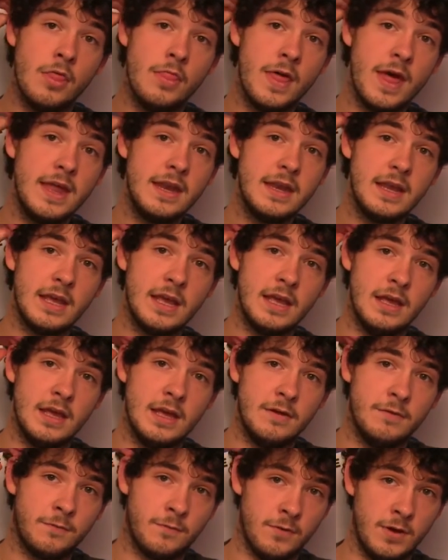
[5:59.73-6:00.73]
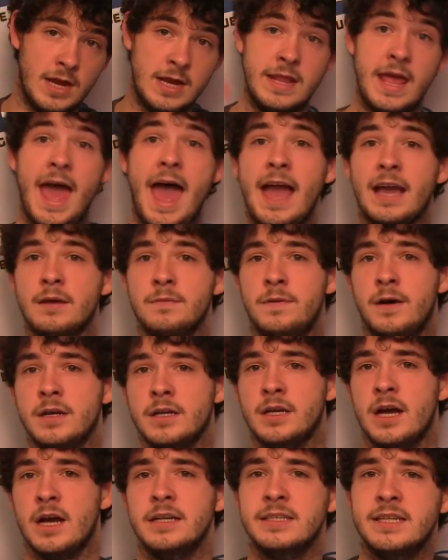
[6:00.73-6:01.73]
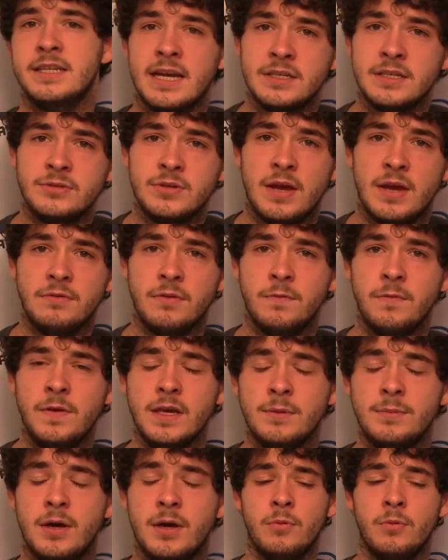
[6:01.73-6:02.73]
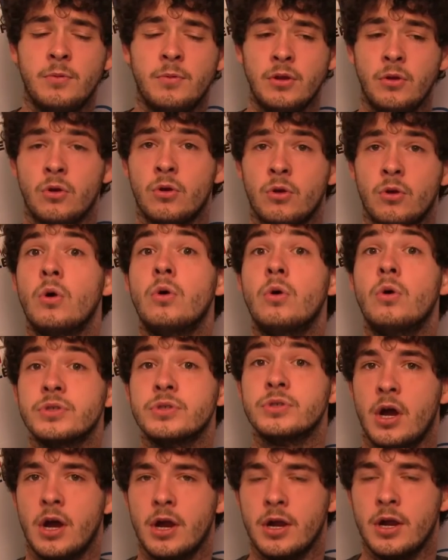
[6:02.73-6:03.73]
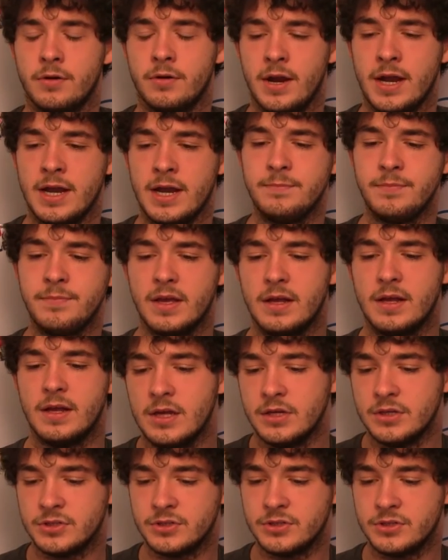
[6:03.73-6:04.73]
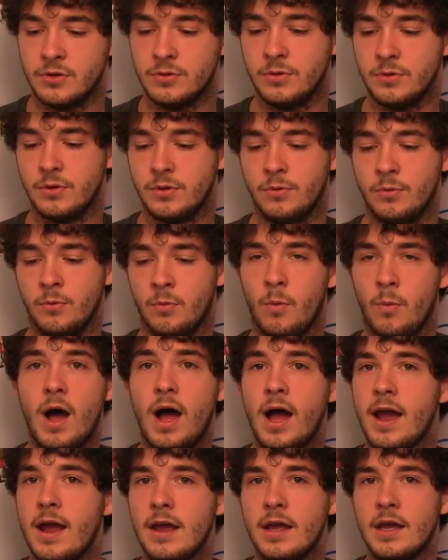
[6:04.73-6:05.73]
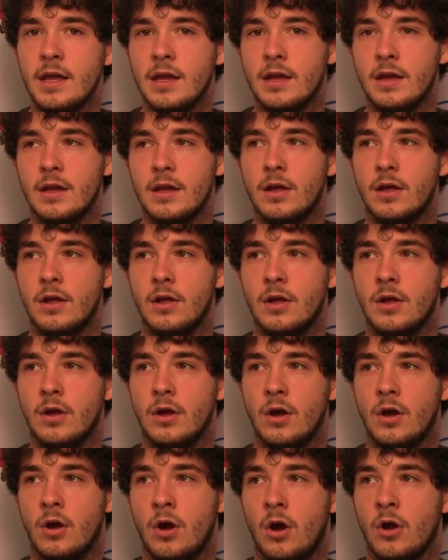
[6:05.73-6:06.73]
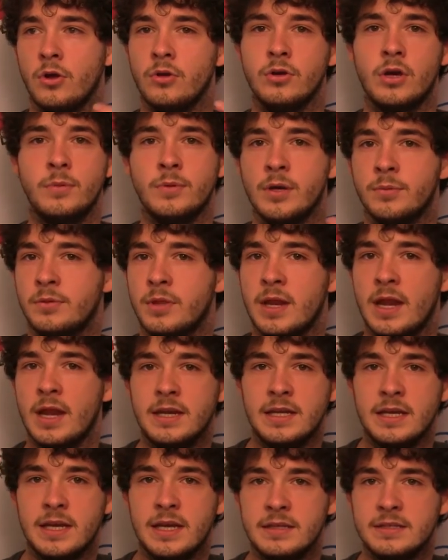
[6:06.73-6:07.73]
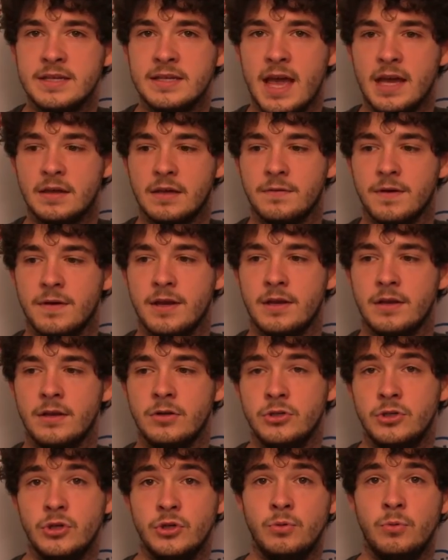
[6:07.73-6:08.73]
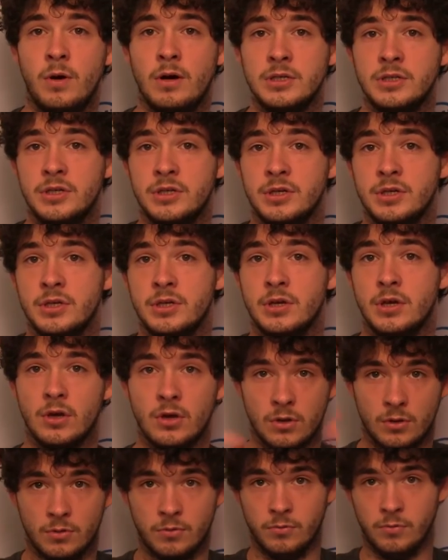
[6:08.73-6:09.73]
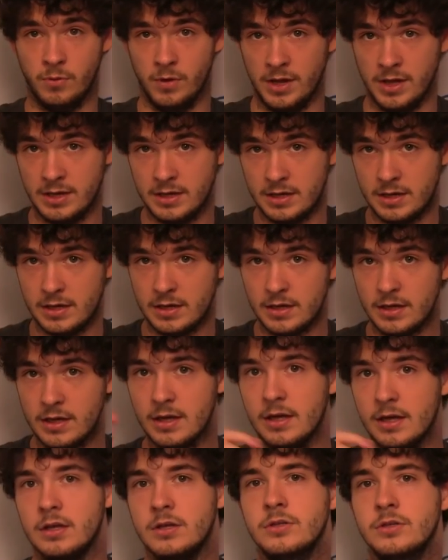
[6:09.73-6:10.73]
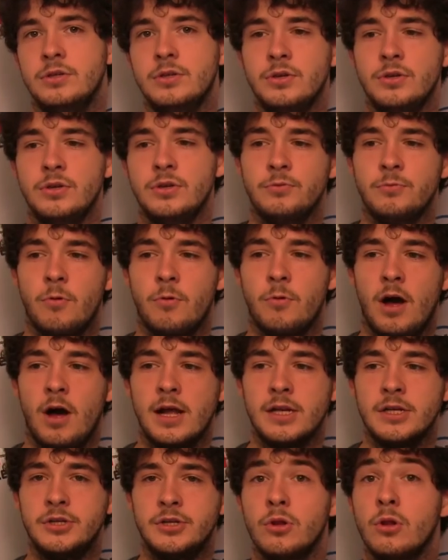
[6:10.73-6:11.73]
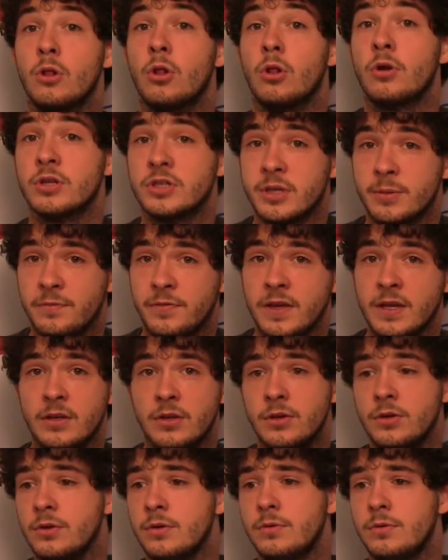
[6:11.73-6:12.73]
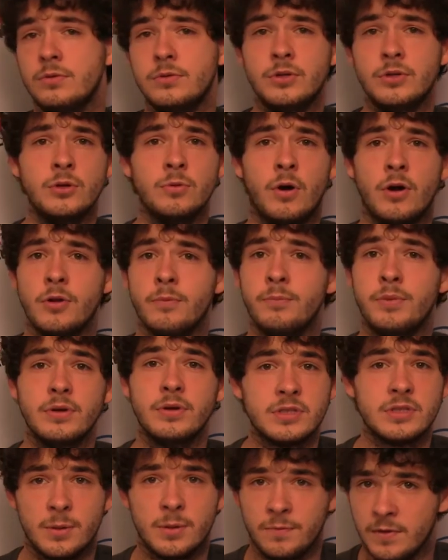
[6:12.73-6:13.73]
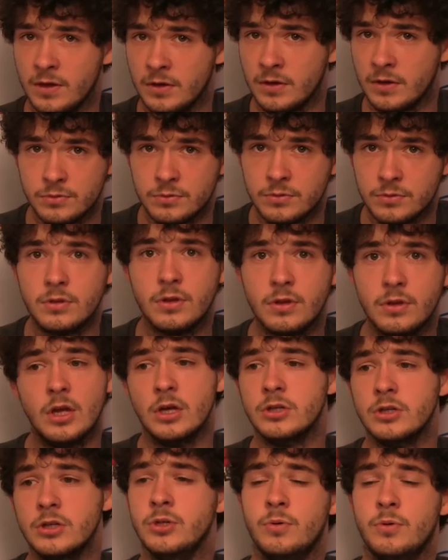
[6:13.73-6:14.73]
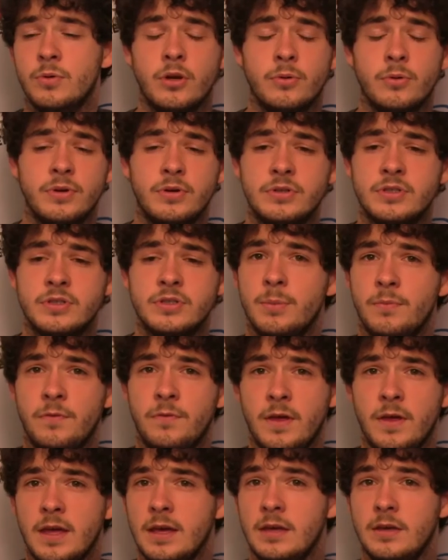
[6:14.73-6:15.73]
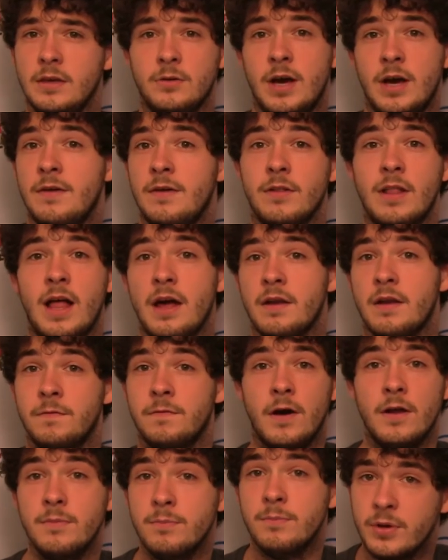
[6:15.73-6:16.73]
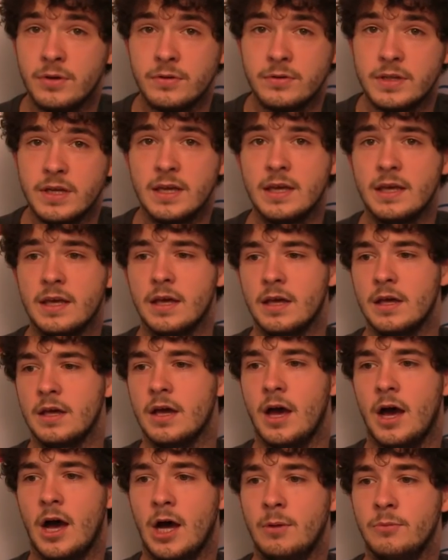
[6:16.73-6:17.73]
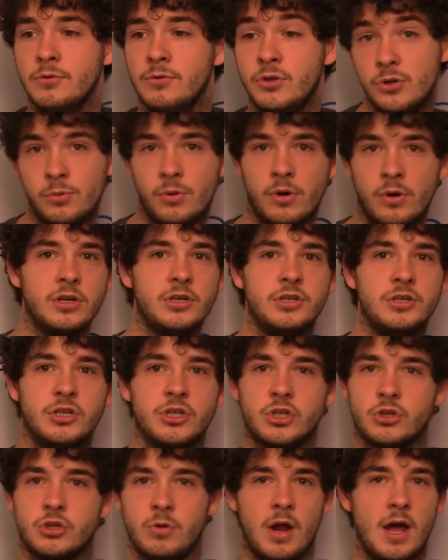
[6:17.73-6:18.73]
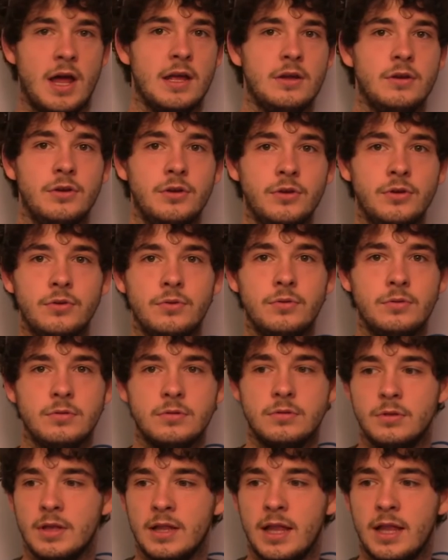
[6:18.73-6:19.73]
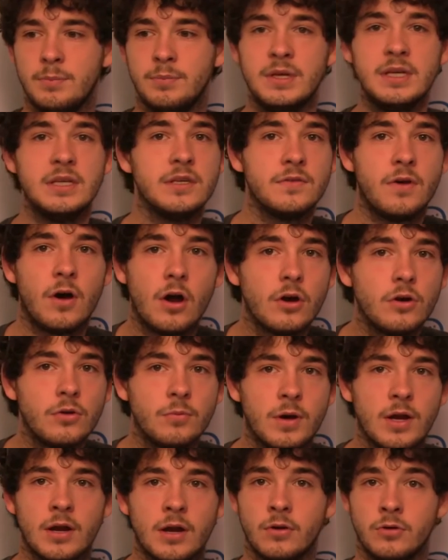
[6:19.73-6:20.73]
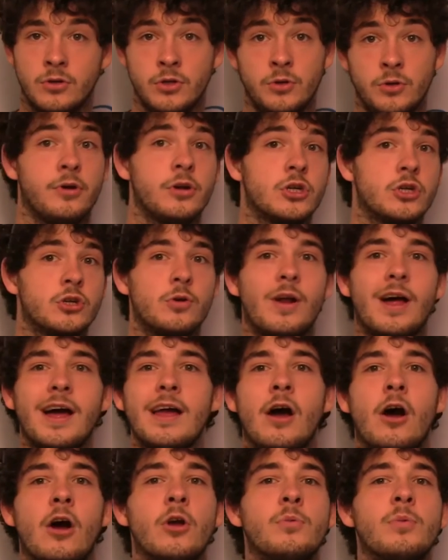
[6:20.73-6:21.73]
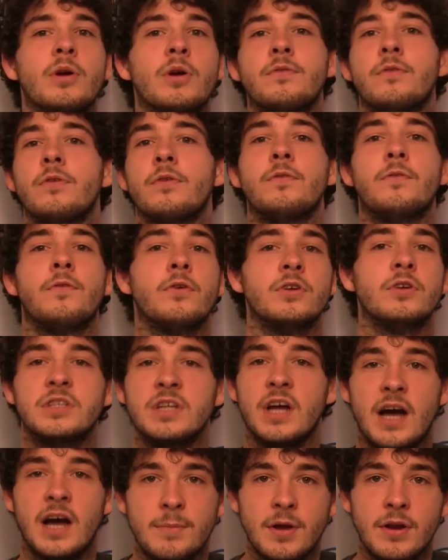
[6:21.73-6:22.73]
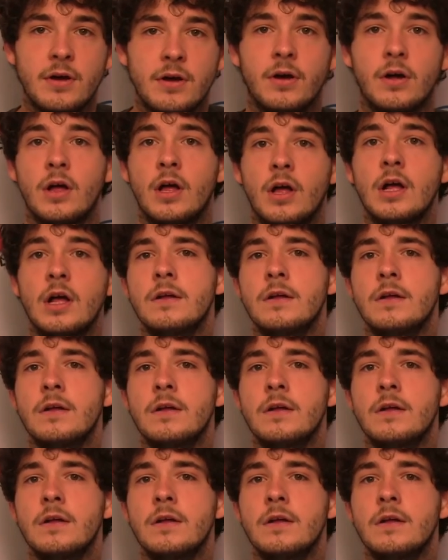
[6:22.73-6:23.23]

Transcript: Then, in the hackathon context, you have to think what your goals are, right? So, why are you coming up with an idea at this hackathon? Do you want to win? Do you want to learn something new? Do you want to build something cool? Do you want to build something you'll have a lot of fun building? Um, do you want to just try a new like piece of hardware? Do you want to try hardware for the first time at all?